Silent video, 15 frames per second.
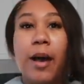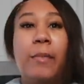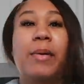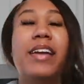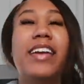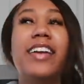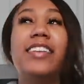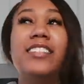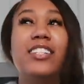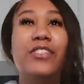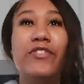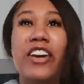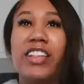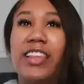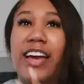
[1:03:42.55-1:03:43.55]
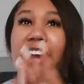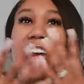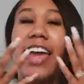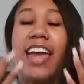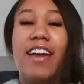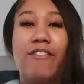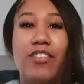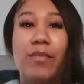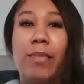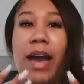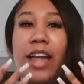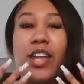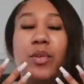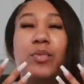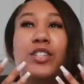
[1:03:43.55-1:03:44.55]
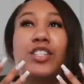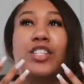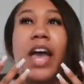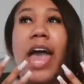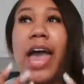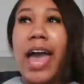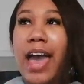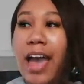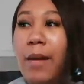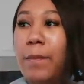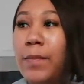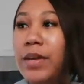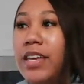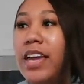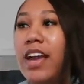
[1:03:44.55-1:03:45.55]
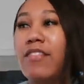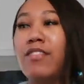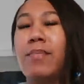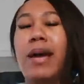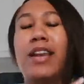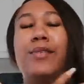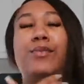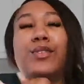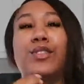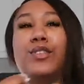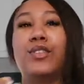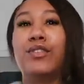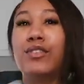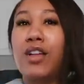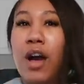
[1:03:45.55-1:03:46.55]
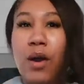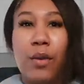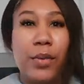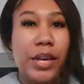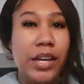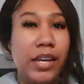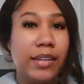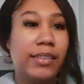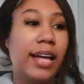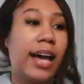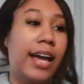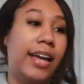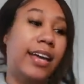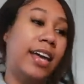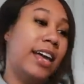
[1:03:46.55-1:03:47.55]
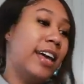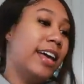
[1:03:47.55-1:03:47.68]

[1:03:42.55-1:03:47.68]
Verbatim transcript: But it just felt like everybody was happy, everybody was glowing, like